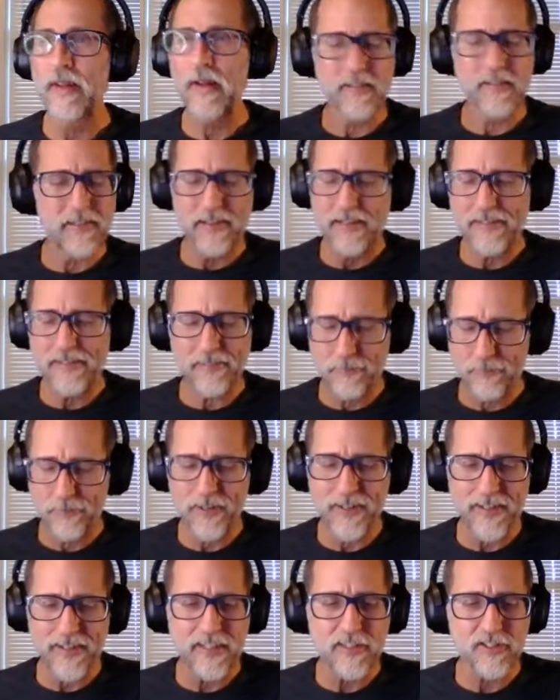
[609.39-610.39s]
Like I said, it's a
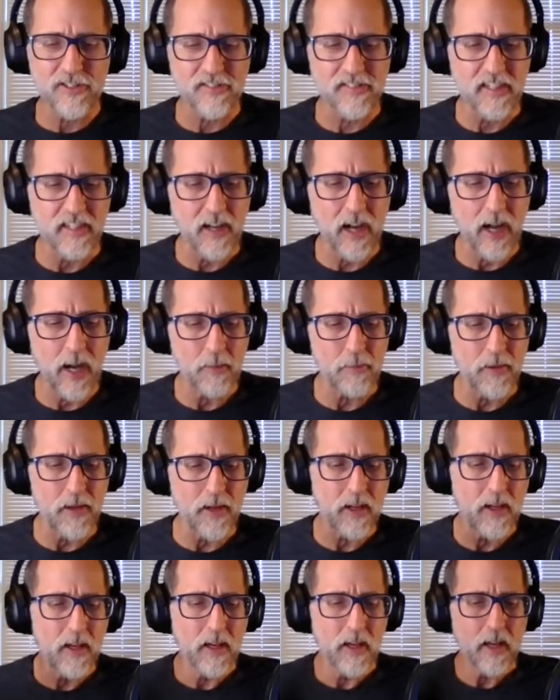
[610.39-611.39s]
really interesting topic.